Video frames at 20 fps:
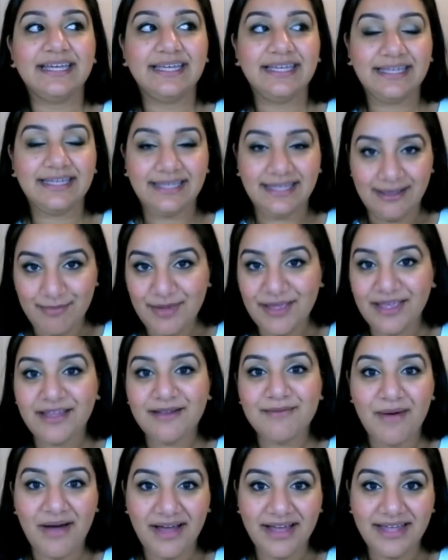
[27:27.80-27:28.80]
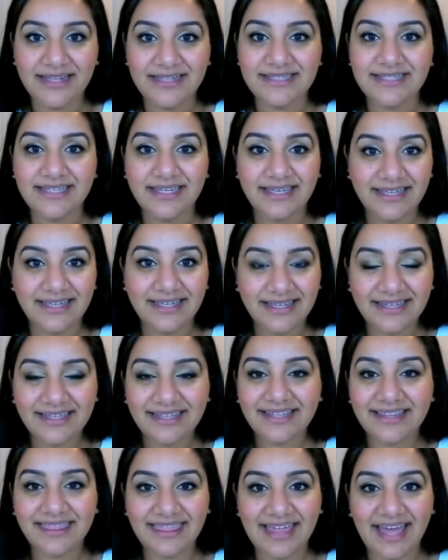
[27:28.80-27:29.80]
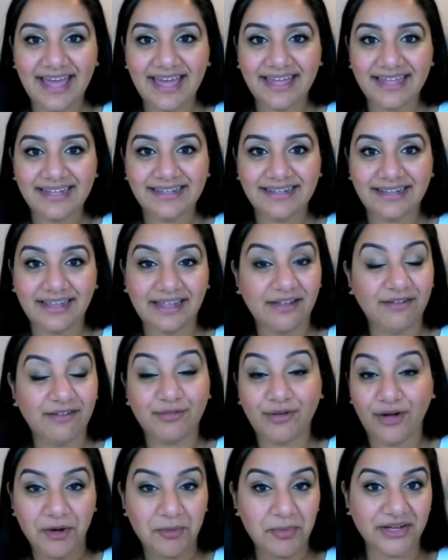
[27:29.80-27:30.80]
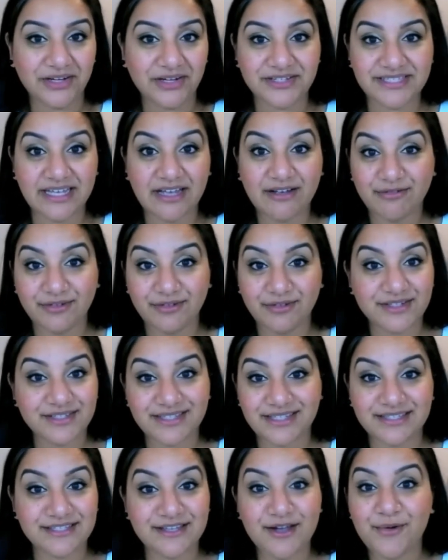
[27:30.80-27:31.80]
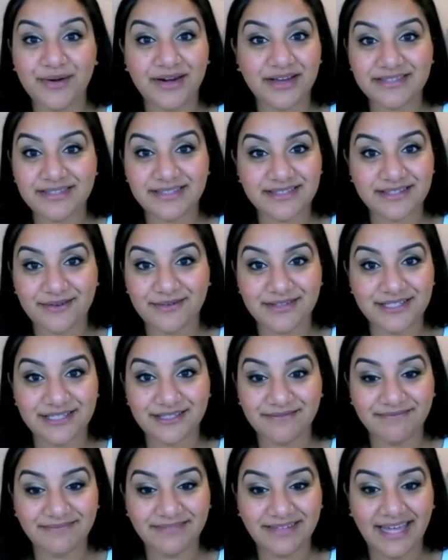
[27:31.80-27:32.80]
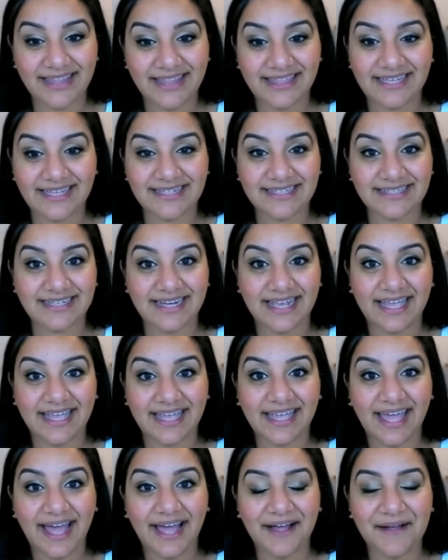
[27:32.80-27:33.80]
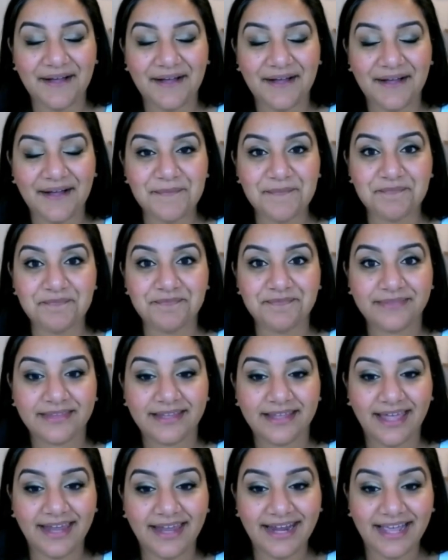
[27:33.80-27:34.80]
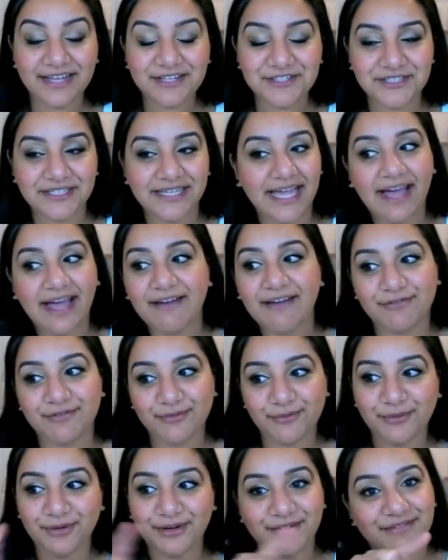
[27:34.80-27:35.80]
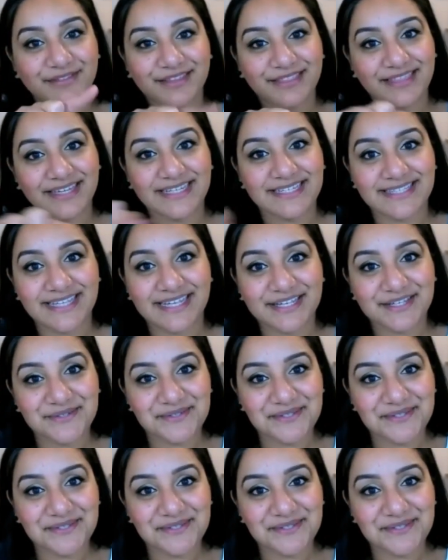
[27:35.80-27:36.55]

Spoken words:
keeping in mind that like you've got to put yourself first because no one else is going to at the end of the day. And I actually have one of the things that